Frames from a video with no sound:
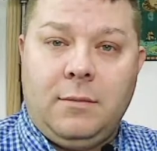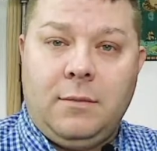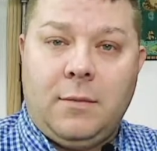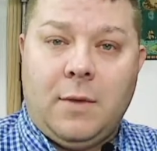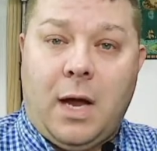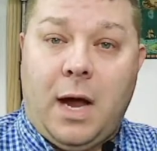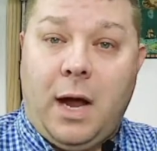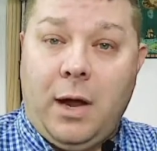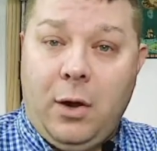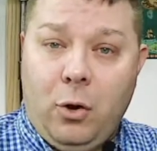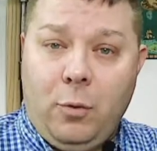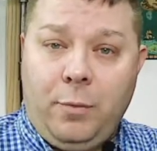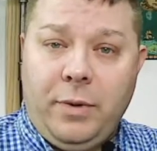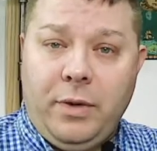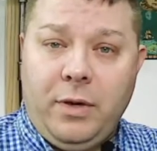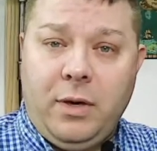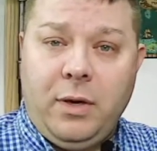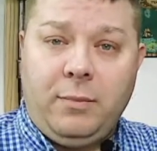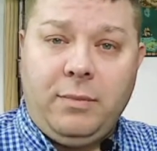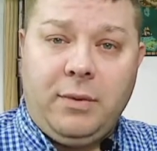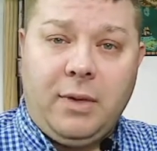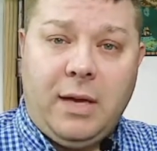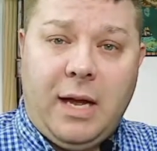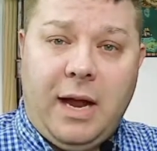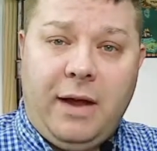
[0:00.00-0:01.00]
I opened
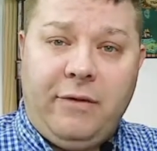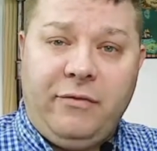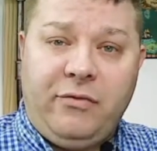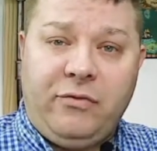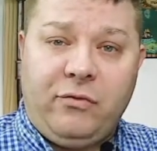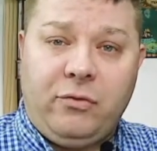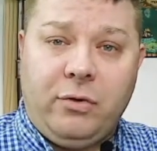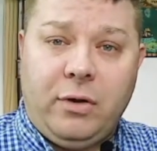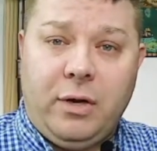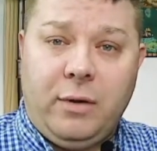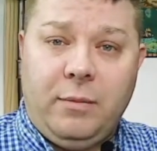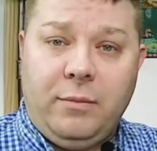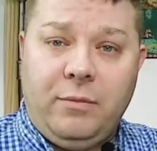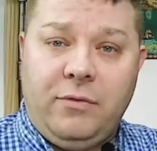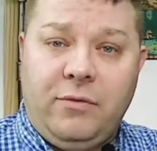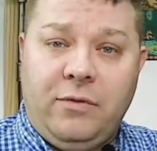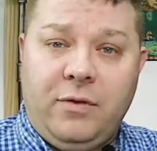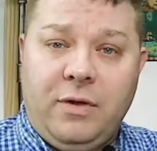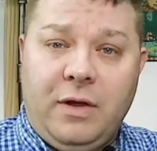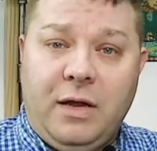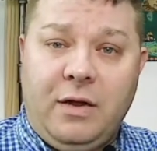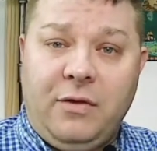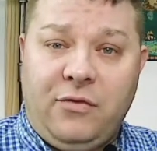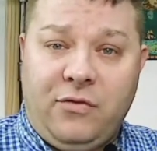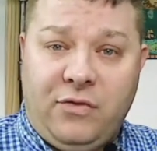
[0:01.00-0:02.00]
up live streams
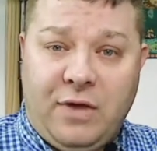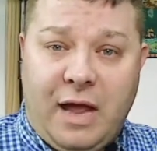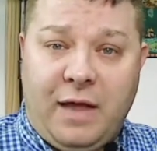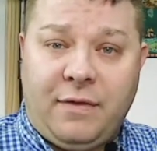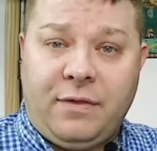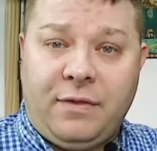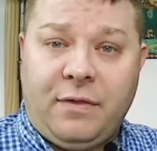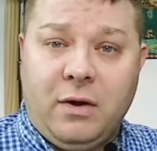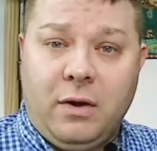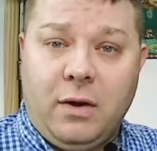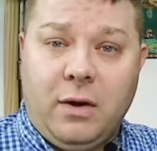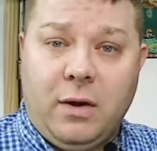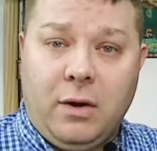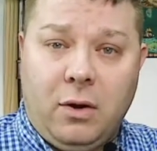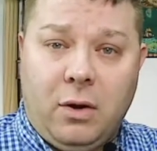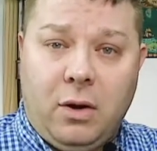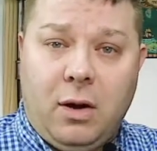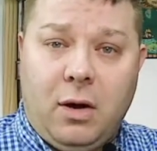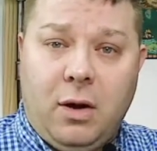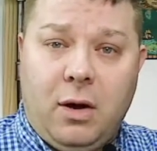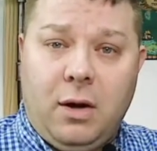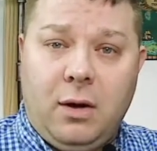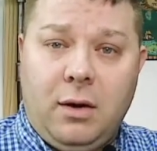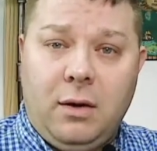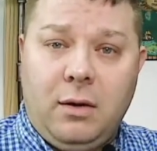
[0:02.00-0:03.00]
and sat there in
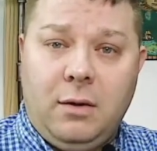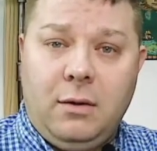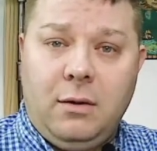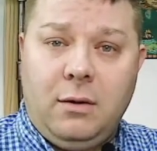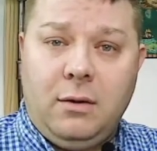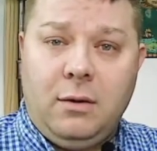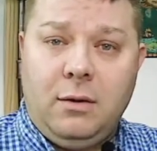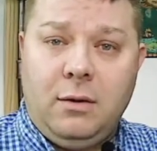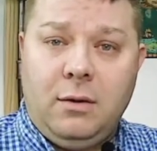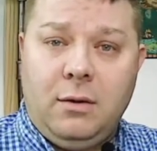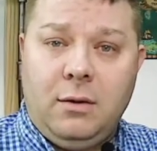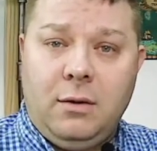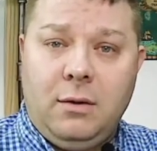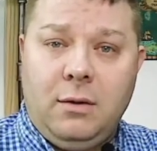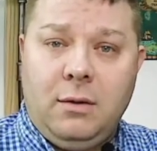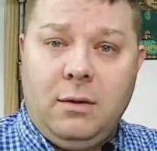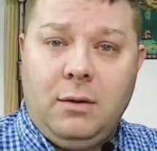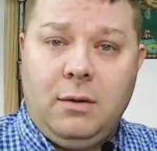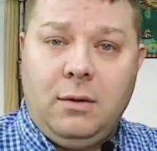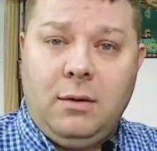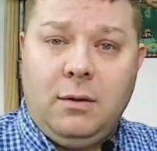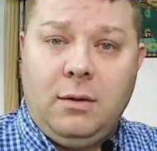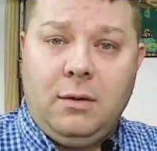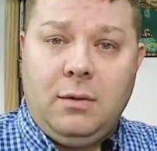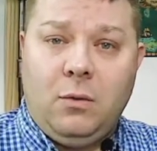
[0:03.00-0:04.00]
awe,
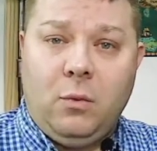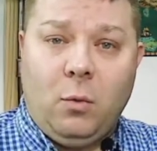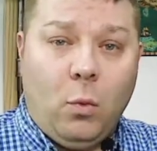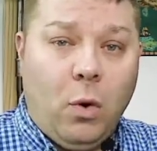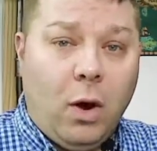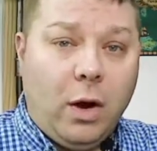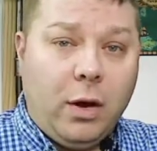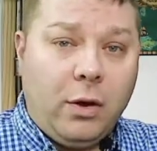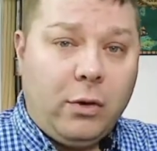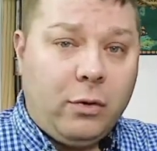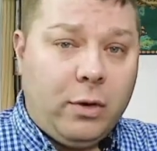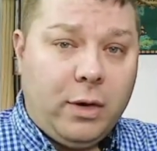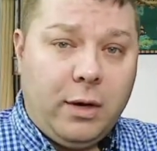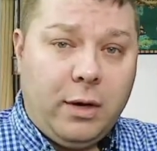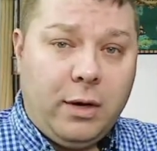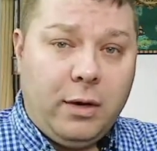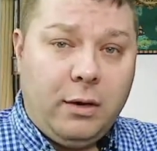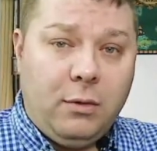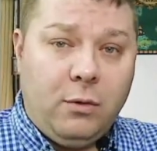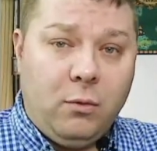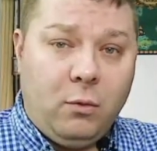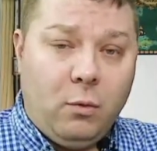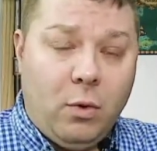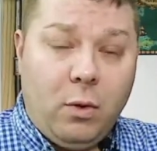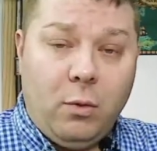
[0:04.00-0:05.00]

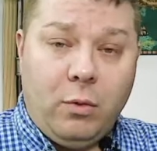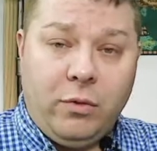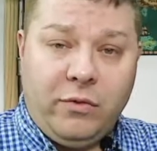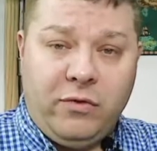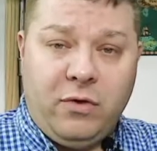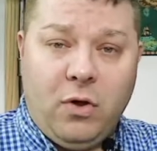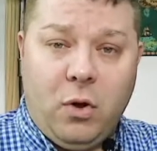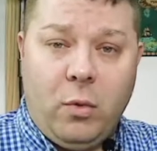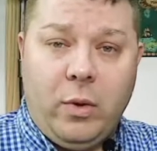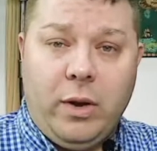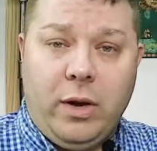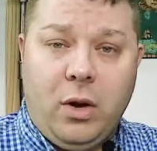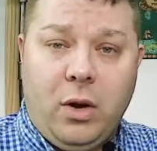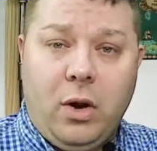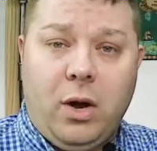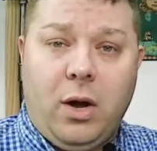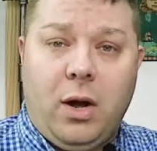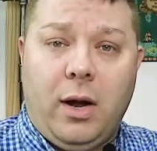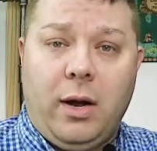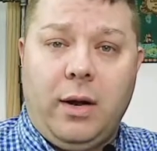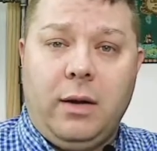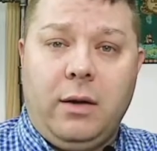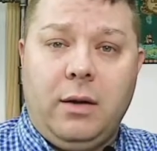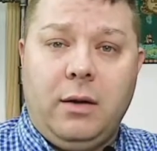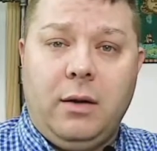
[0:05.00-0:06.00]
wondering what was going
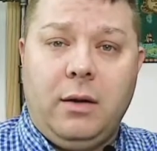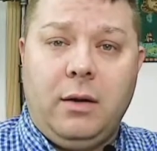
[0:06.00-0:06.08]
on.